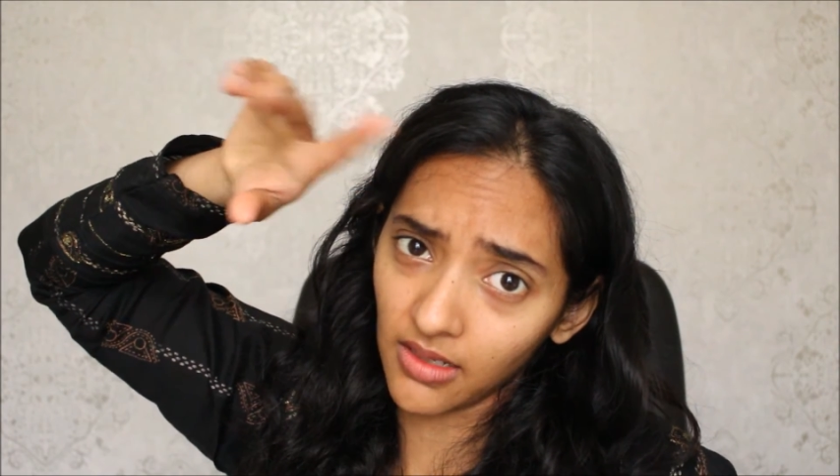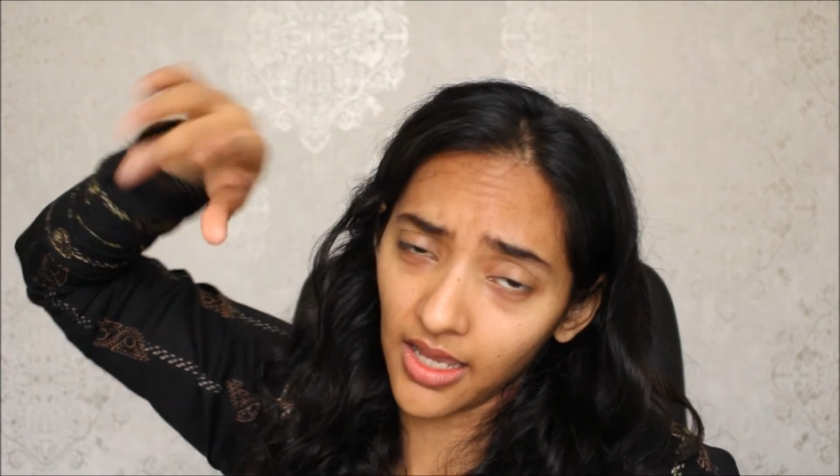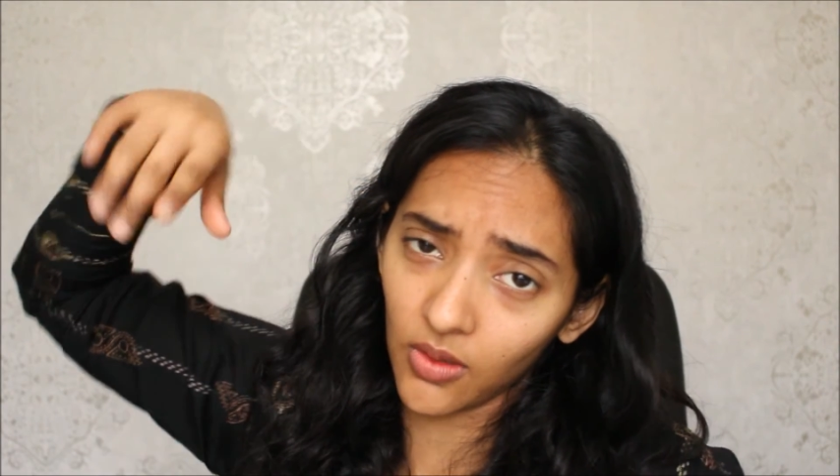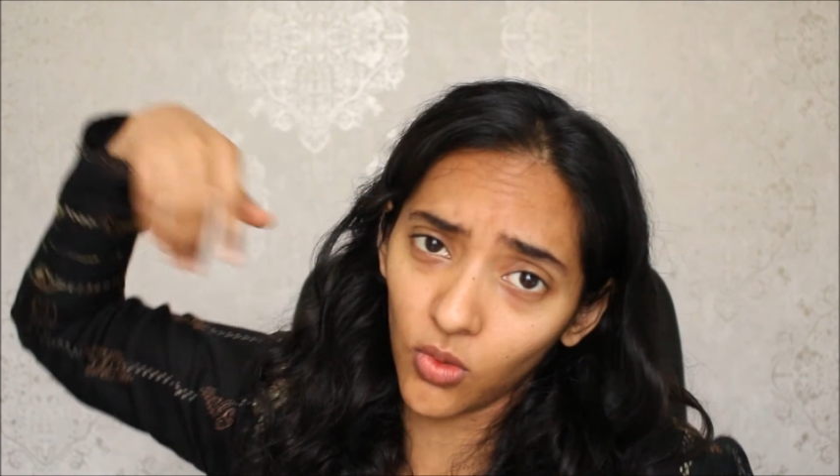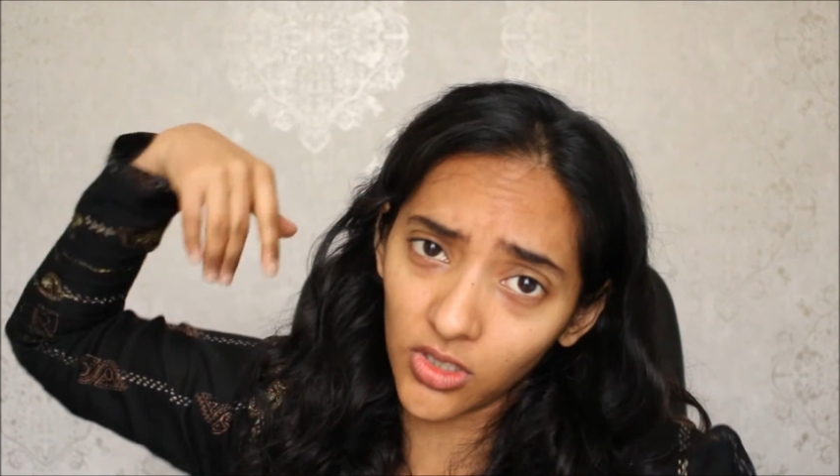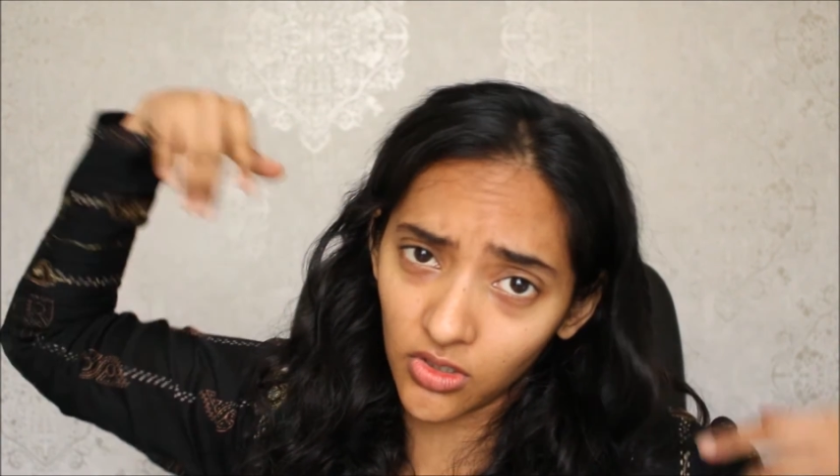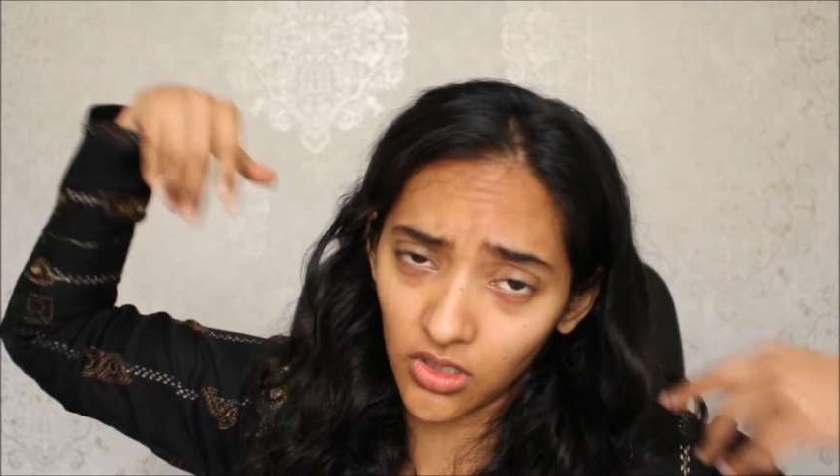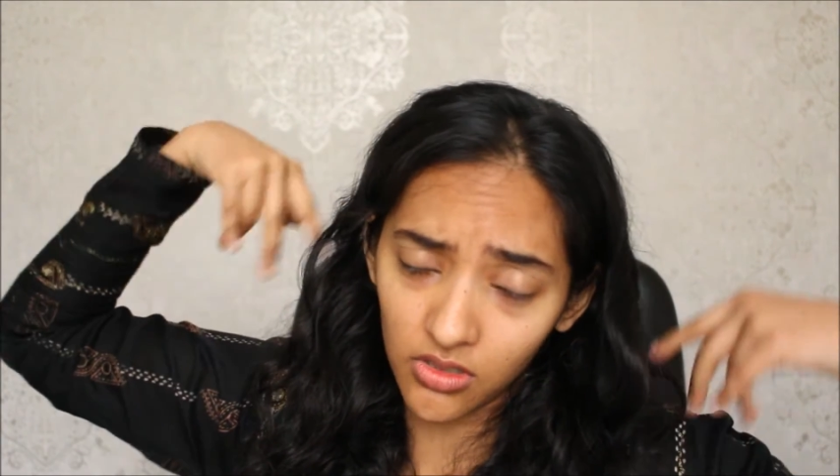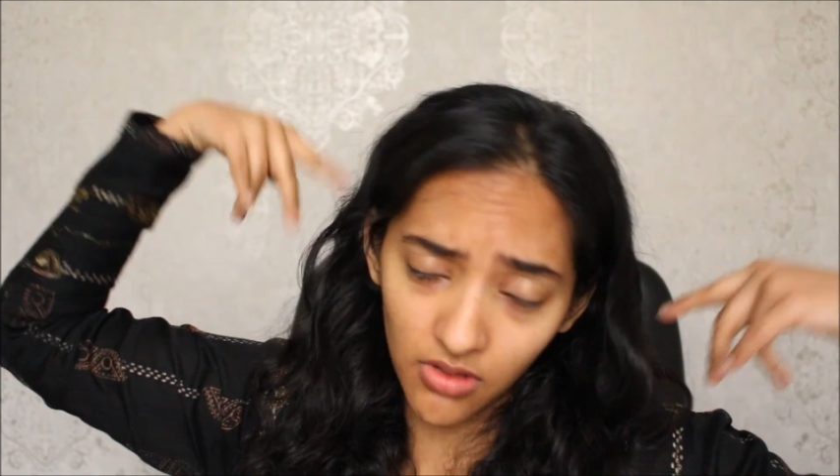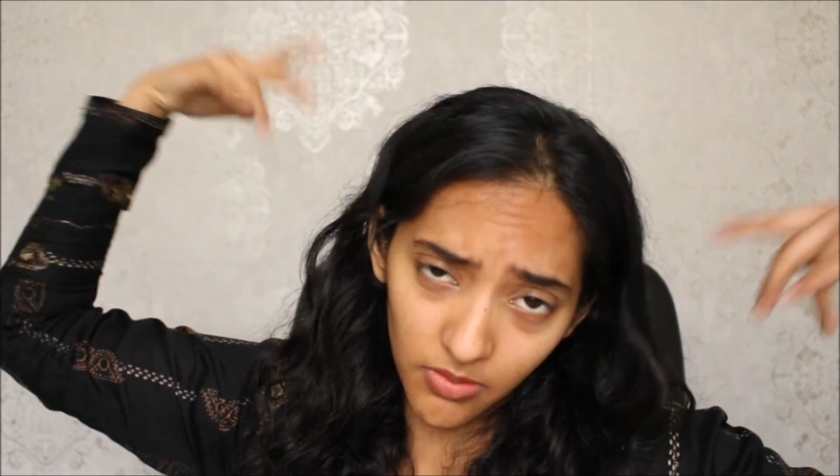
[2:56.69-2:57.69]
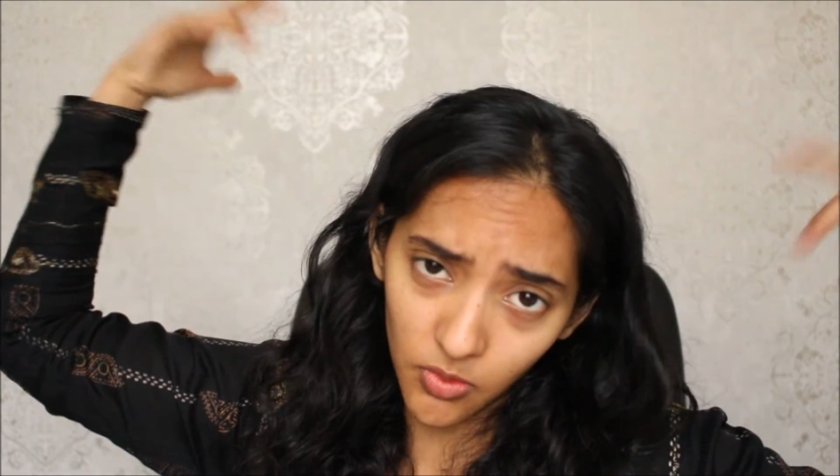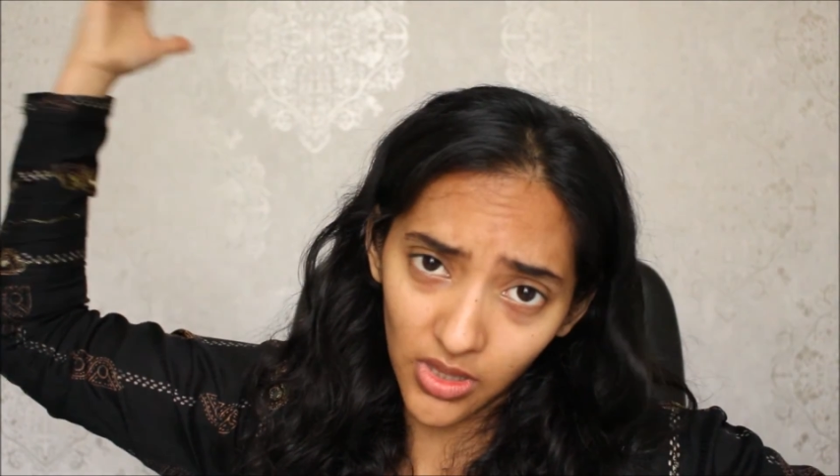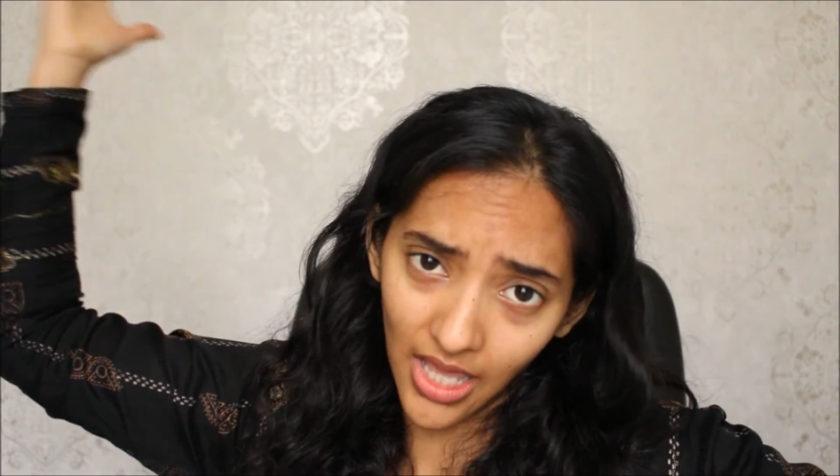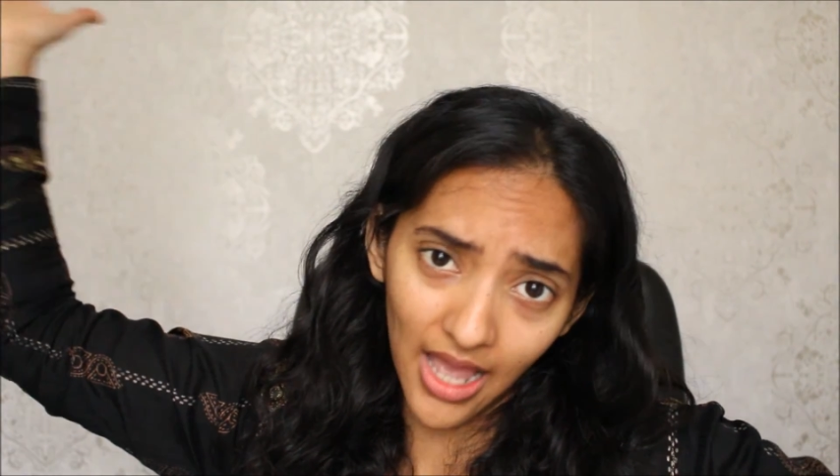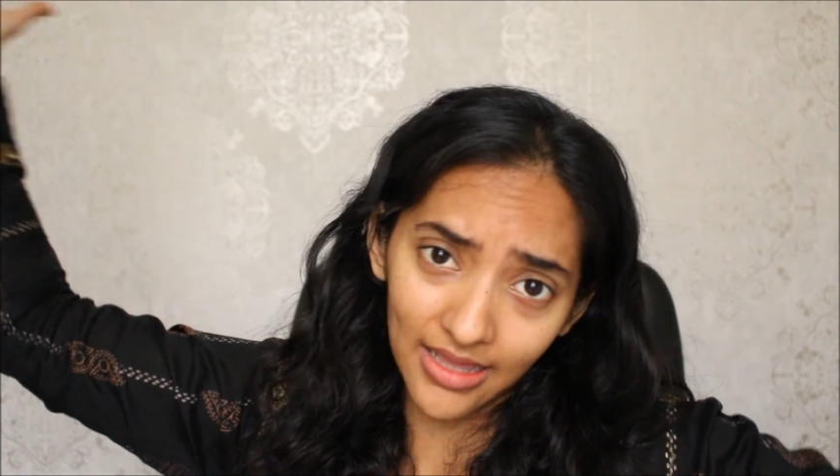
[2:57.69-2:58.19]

like wash your underarms with that,